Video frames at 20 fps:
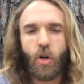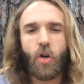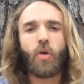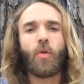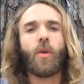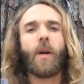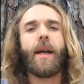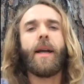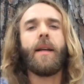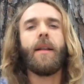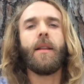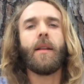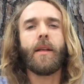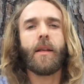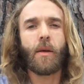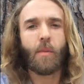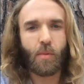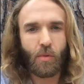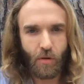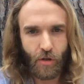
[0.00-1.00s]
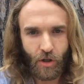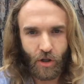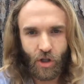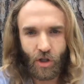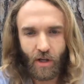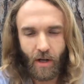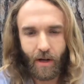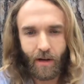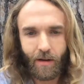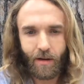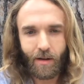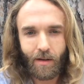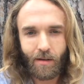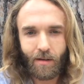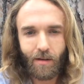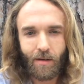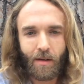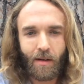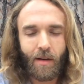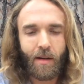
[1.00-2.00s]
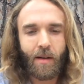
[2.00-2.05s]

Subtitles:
greatly appreciated,